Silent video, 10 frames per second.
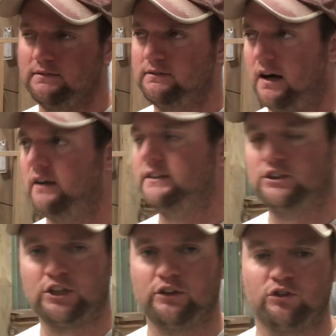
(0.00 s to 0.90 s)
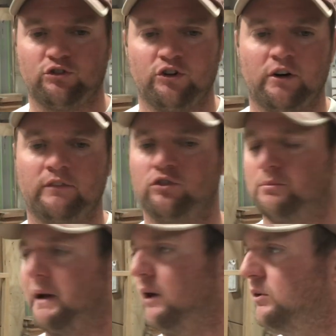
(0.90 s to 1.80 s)
on each other's nerves
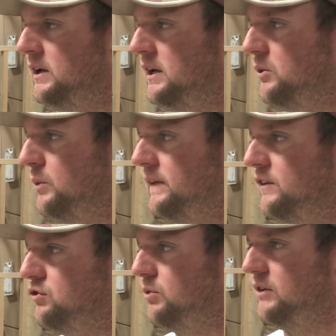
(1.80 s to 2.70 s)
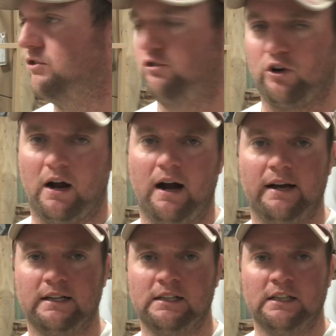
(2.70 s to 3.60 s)
about when the stresses are
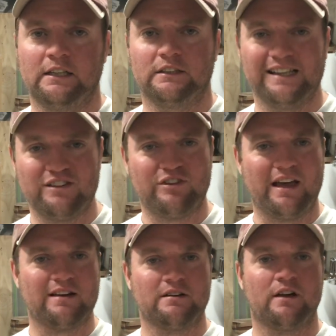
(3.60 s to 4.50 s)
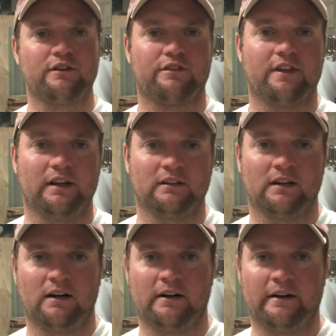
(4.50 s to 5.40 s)
high. Let's add another thing,
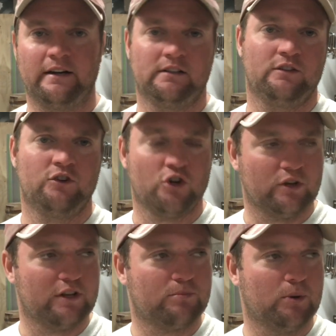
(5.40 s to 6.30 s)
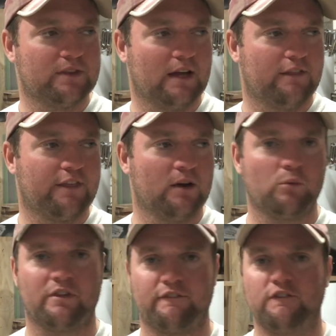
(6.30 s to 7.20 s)
and you know, let's put that thing
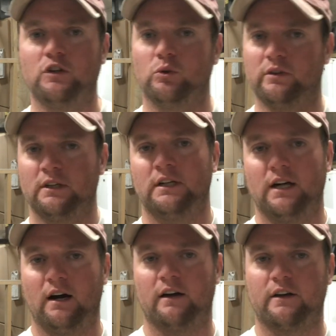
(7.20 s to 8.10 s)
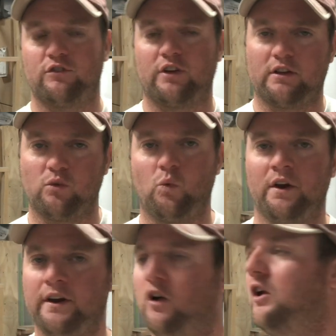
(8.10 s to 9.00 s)
with food, because like the
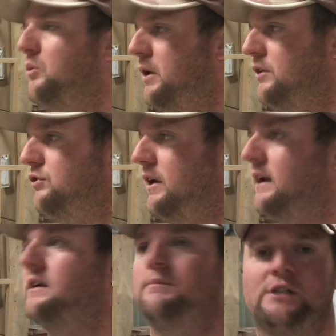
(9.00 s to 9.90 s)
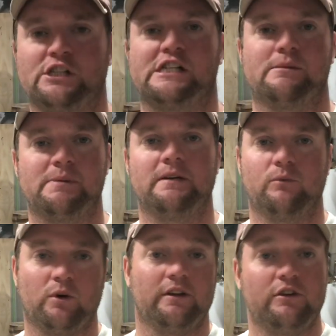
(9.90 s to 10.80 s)
one area where it's like, I'm not happy,
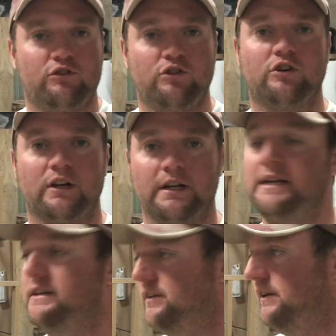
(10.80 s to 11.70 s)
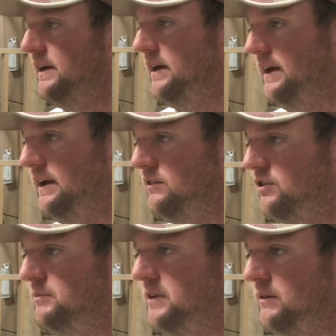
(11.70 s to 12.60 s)
well, at least you can eat, and
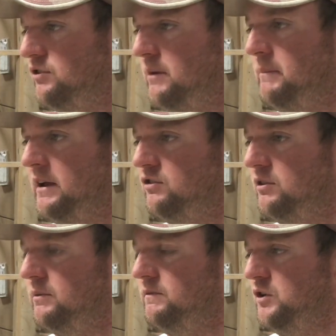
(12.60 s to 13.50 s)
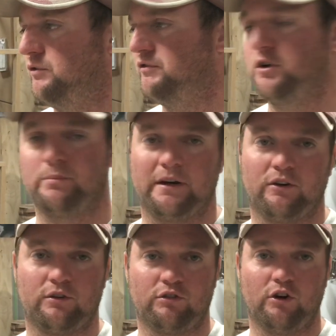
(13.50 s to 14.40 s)
sometimes that makes you feel
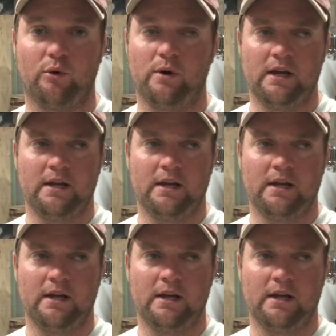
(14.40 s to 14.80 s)
better. So